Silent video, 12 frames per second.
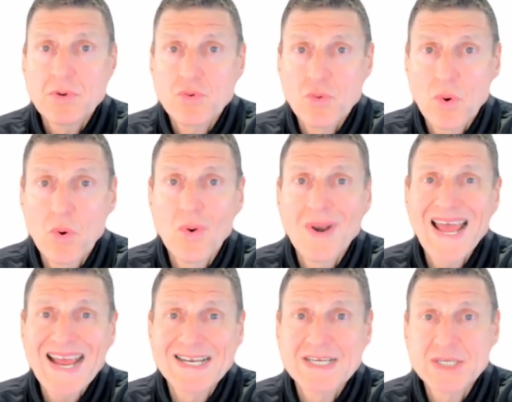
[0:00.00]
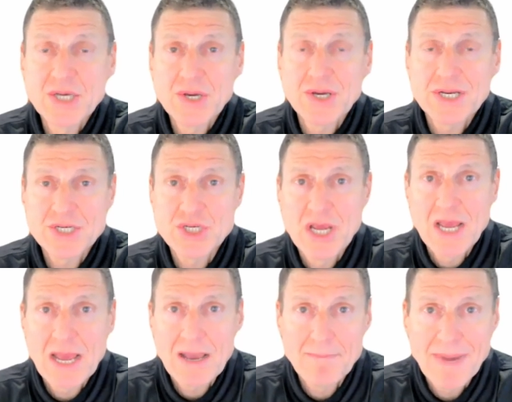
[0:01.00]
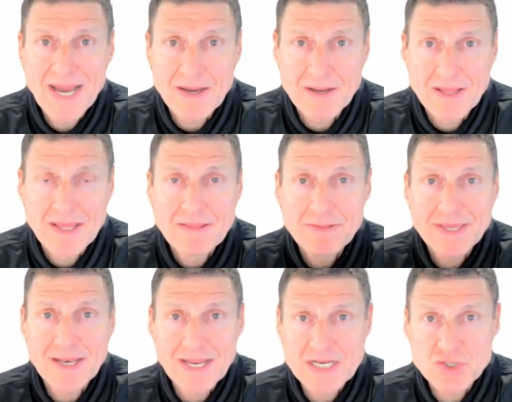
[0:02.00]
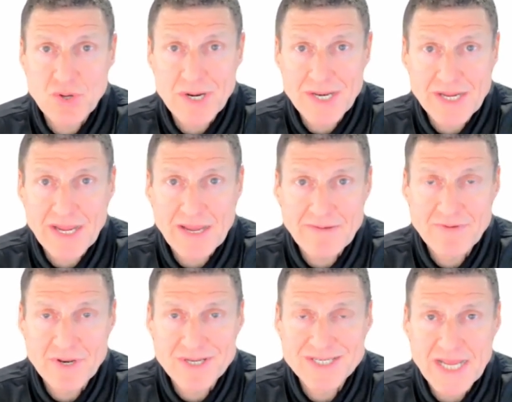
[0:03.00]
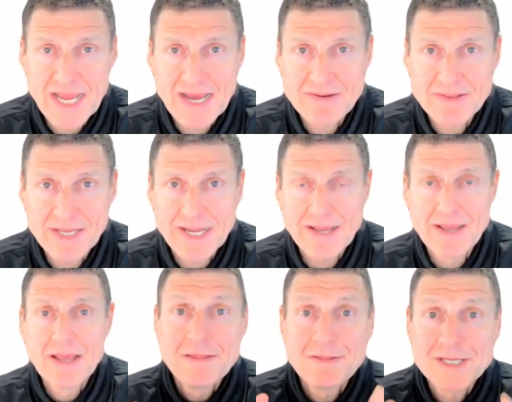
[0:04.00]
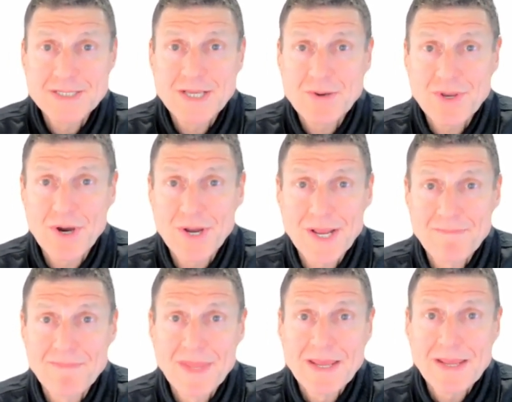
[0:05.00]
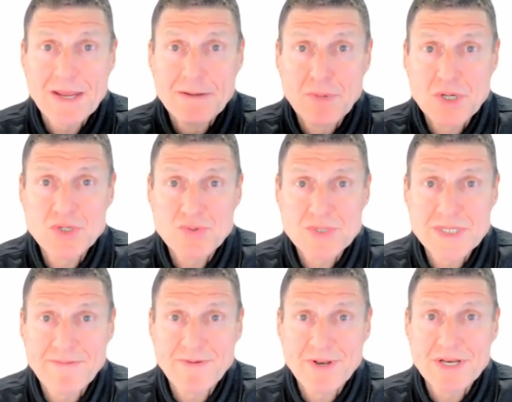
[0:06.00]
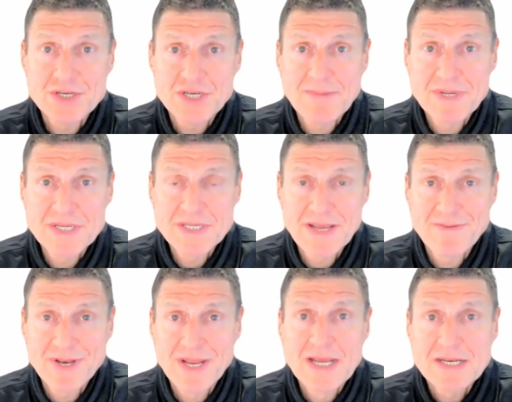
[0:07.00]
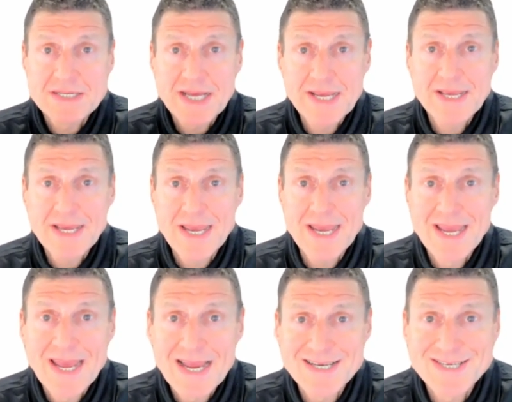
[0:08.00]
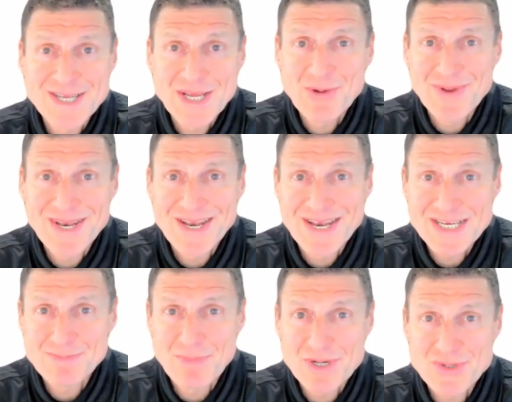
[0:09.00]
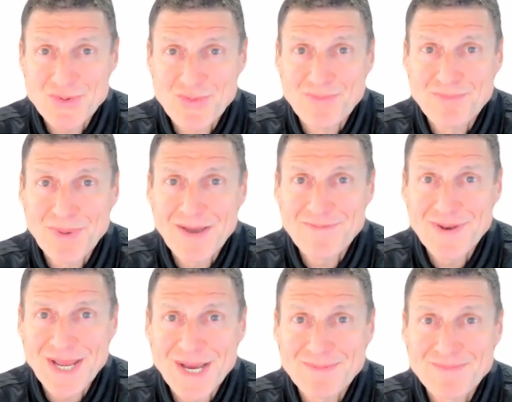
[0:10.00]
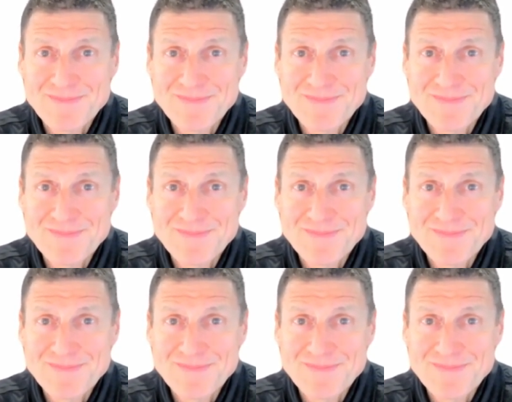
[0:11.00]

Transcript: crawl and search among the electronic evidence out there. This is O'Connor in Module 7, Chapter 7. Take care and see you in the next module. Bye for now.